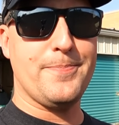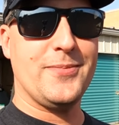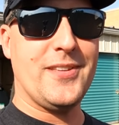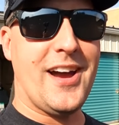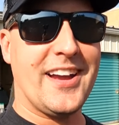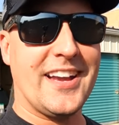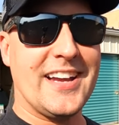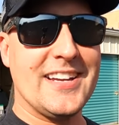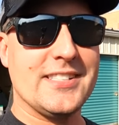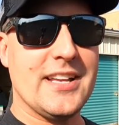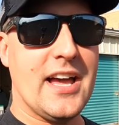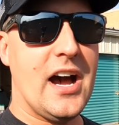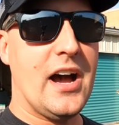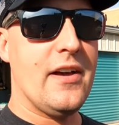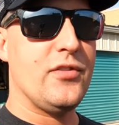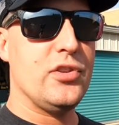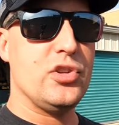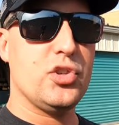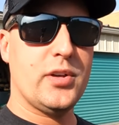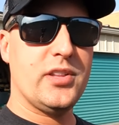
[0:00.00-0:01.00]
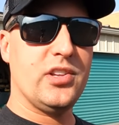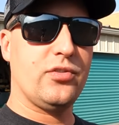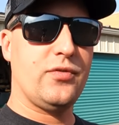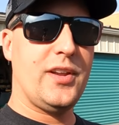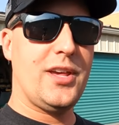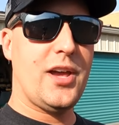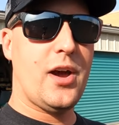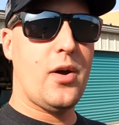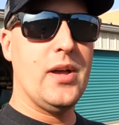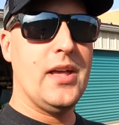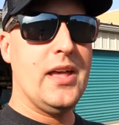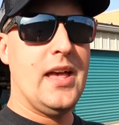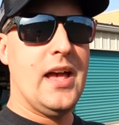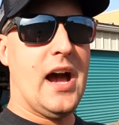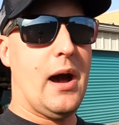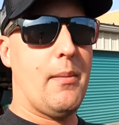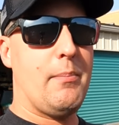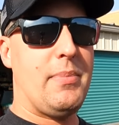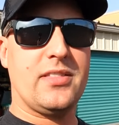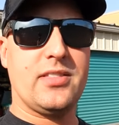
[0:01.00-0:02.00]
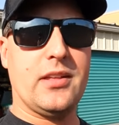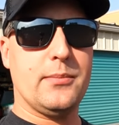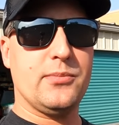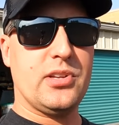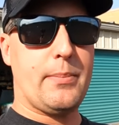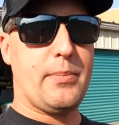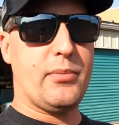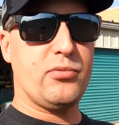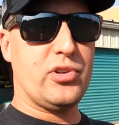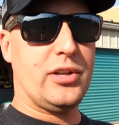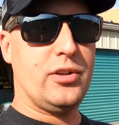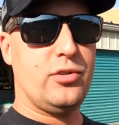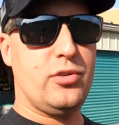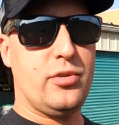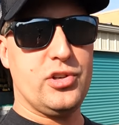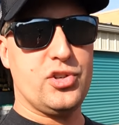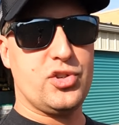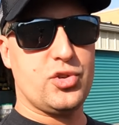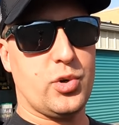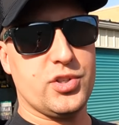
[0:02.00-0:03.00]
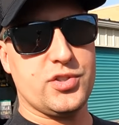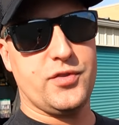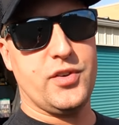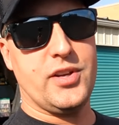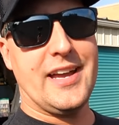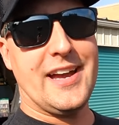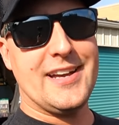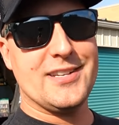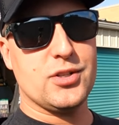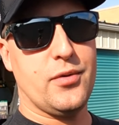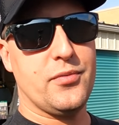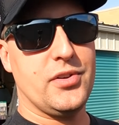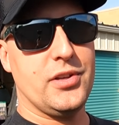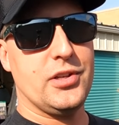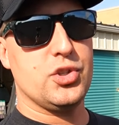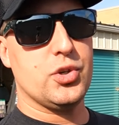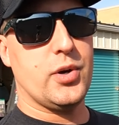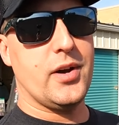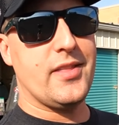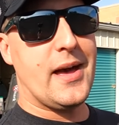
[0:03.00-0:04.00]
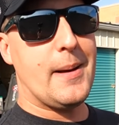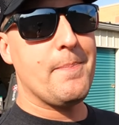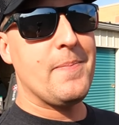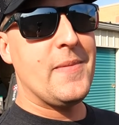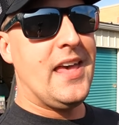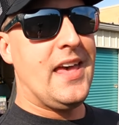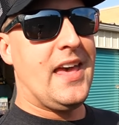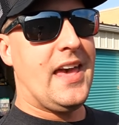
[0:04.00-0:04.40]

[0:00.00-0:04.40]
All right, guys, if you enjoyed this video, big thumbs up. I'm trying to do these shorts for you guys. Hope you enjoy them.